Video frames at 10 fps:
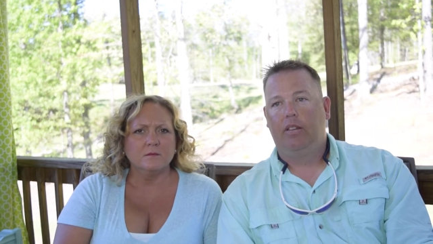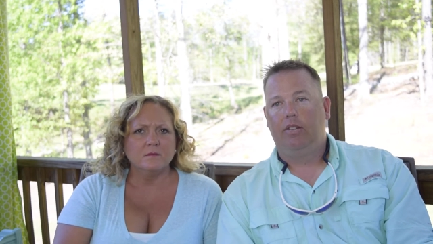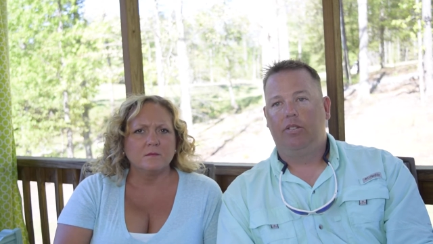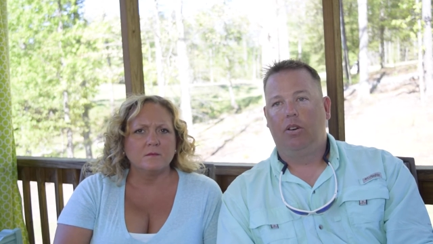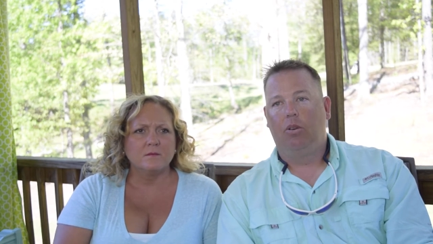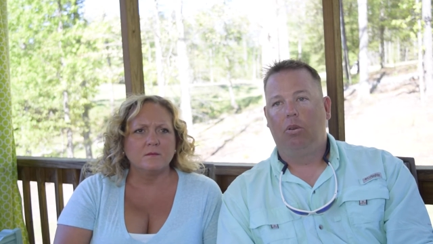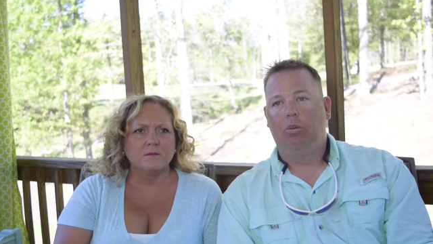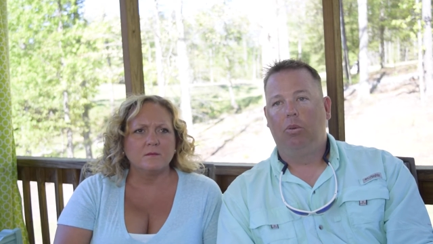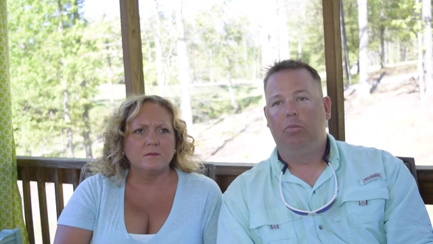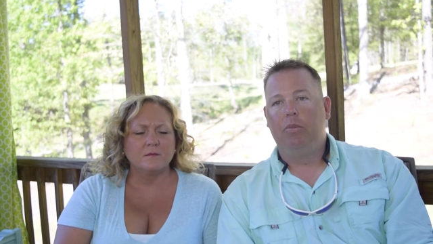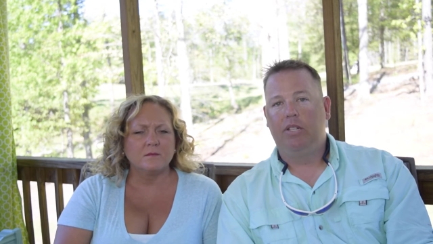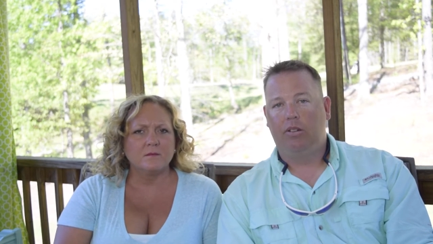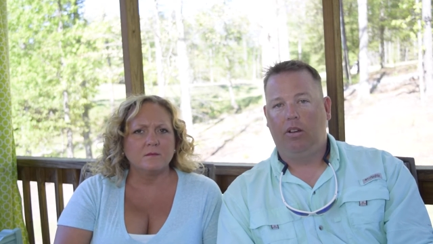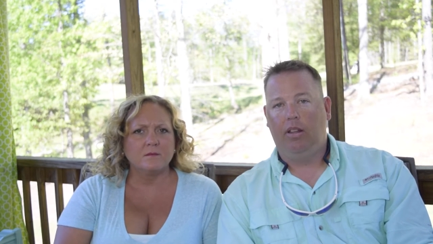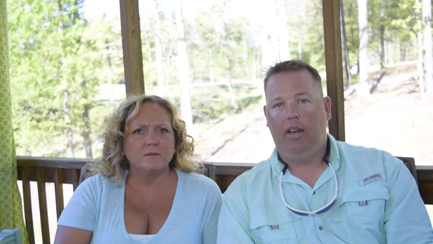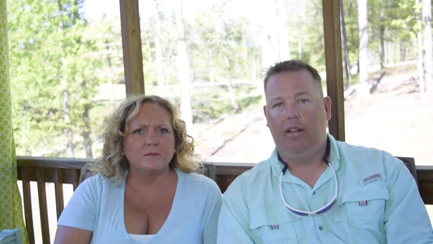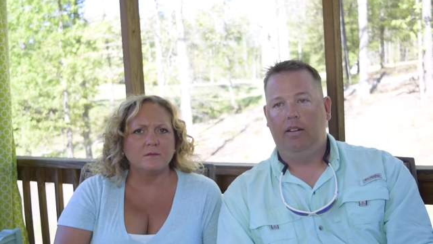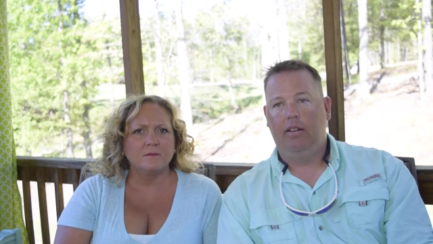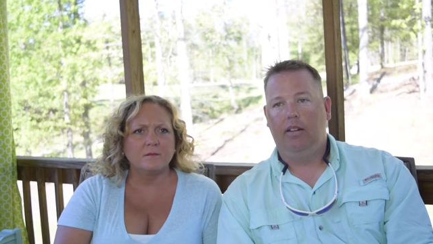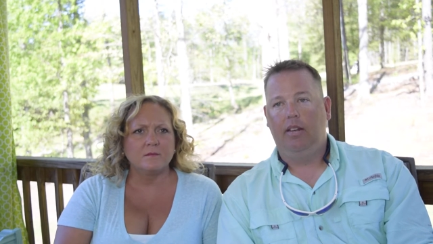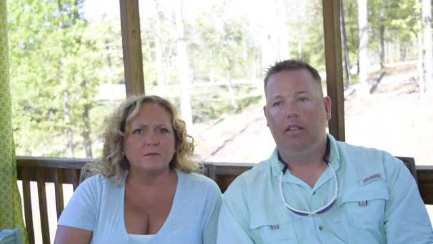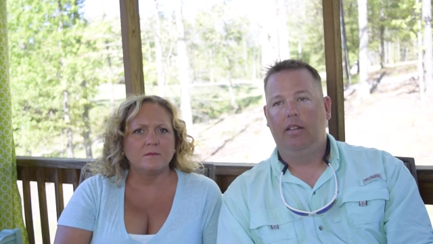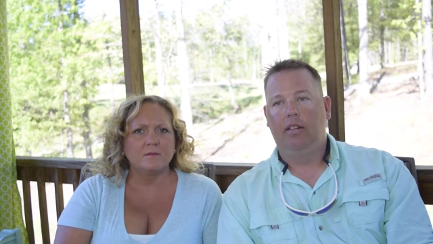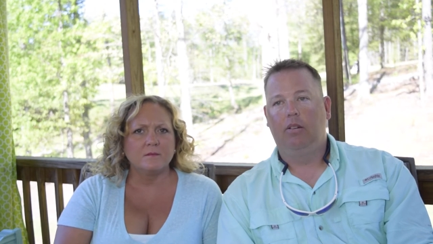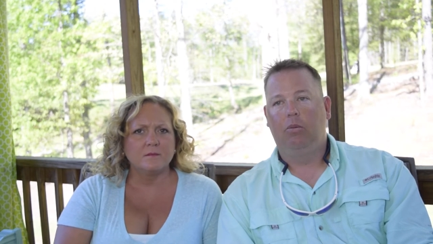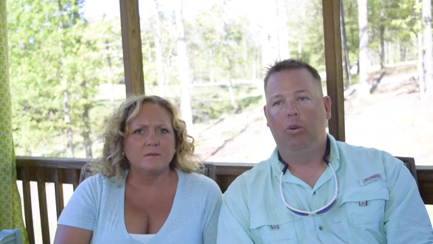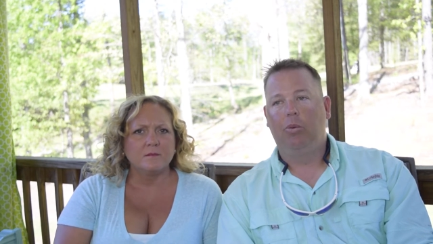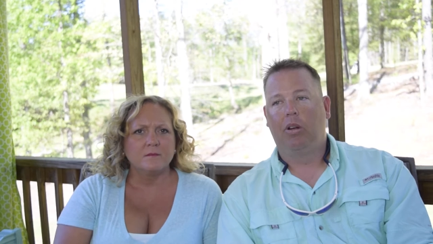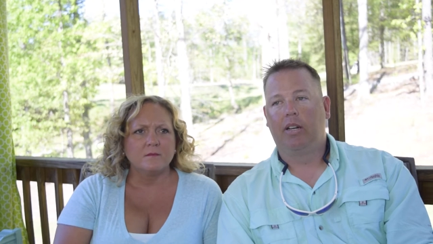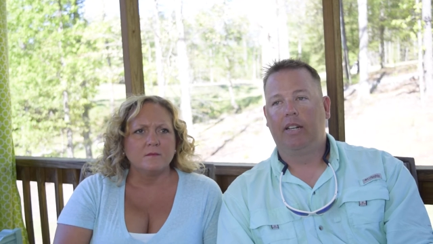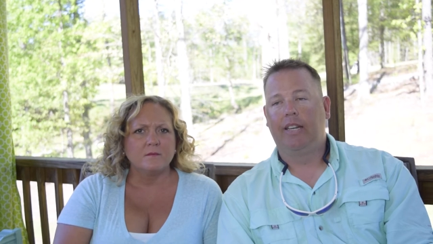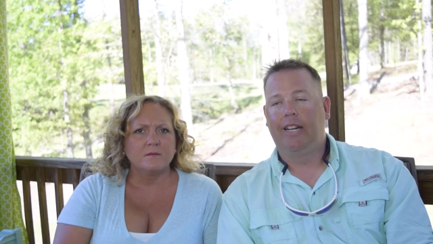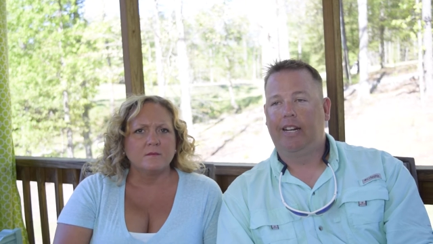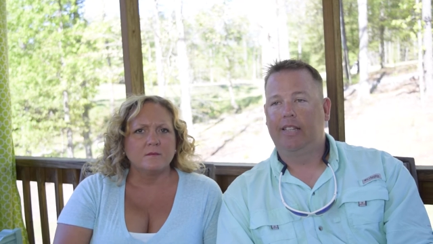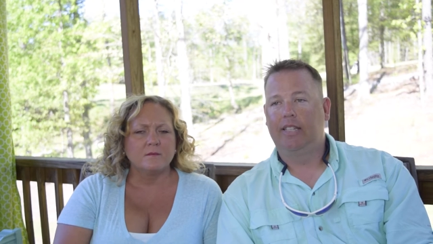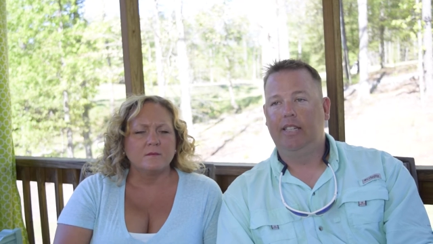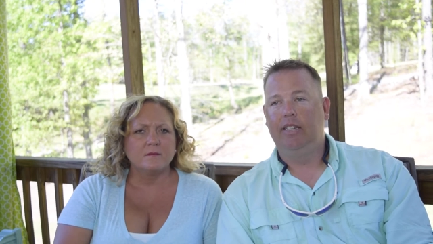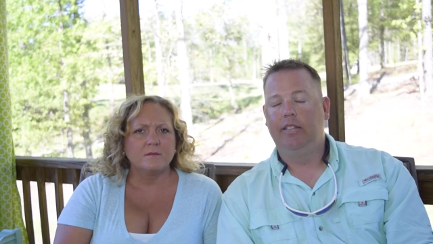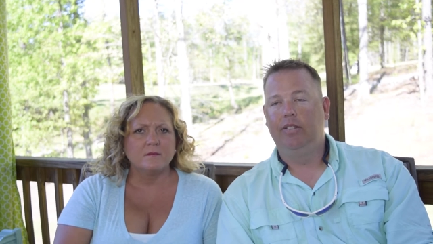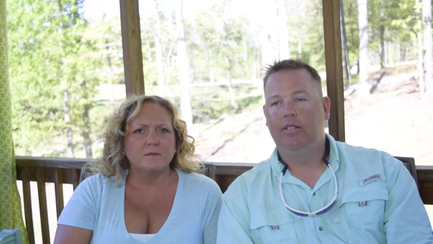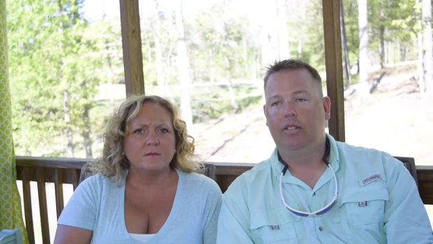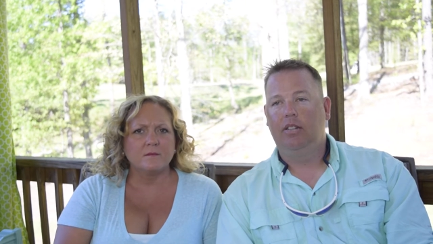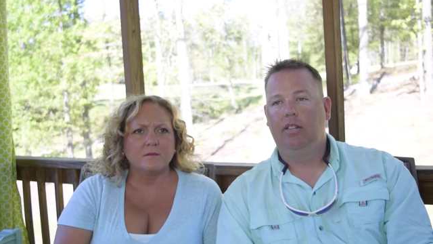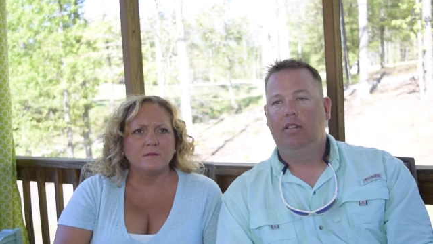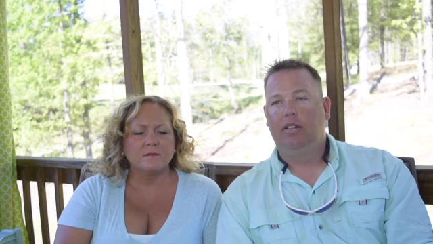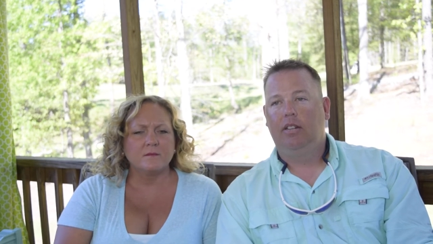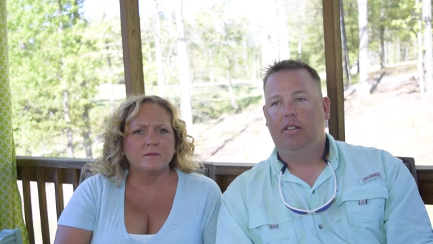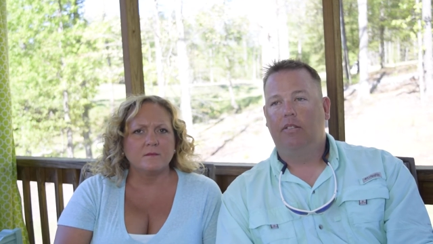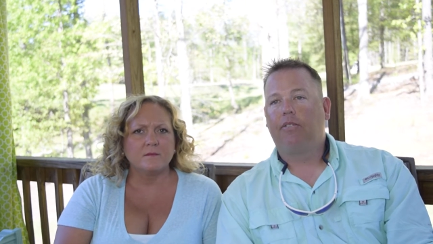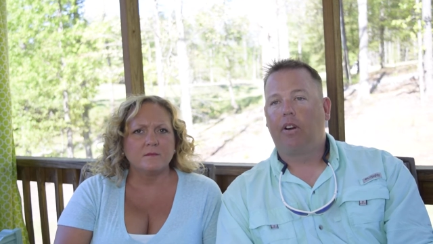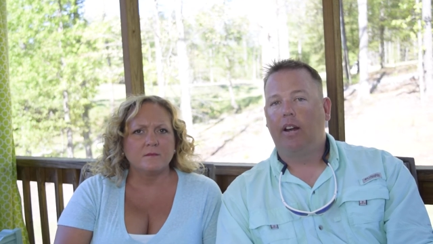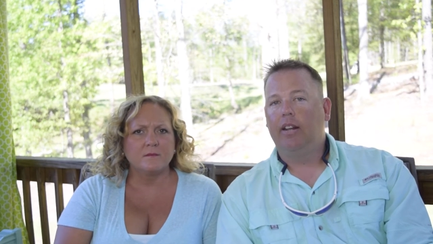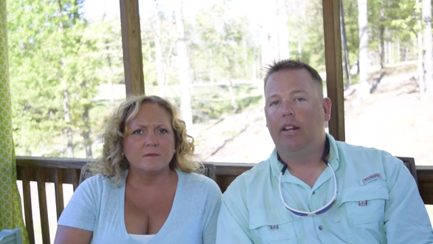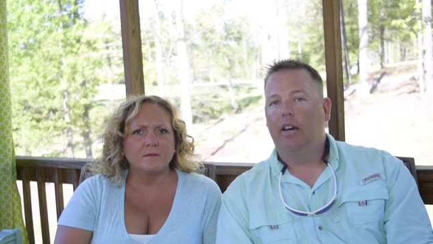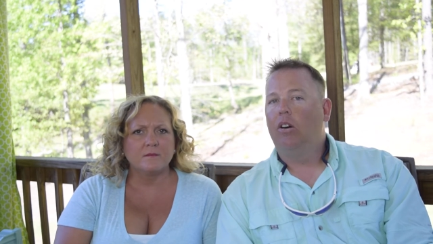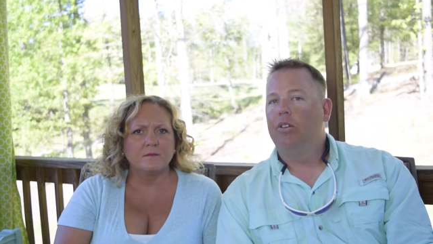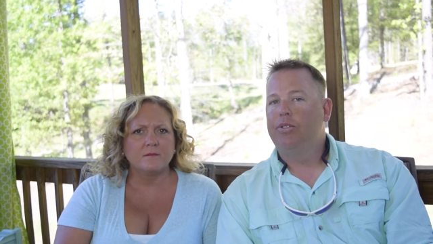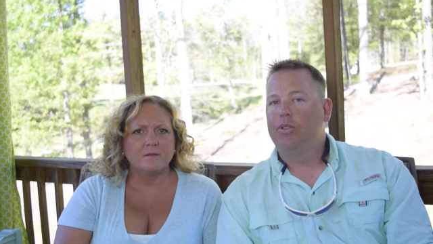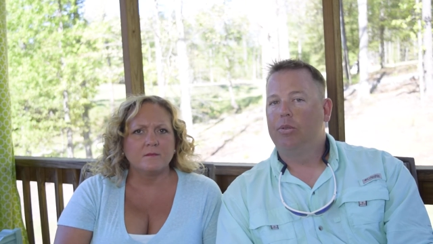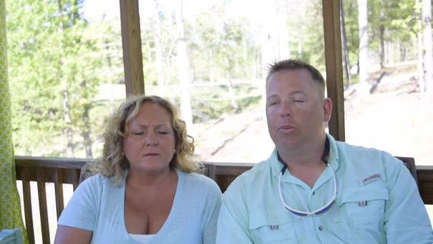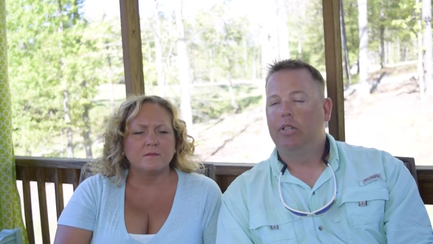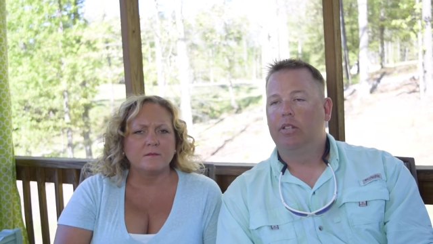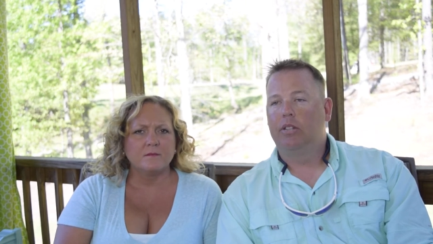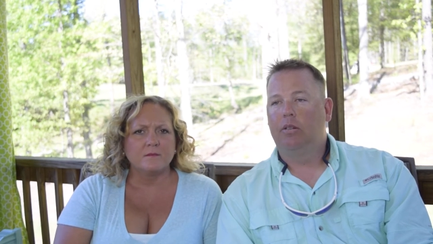Speaker 1: so we would miss all that, and then we wanted to get out of the Keys Friday night also because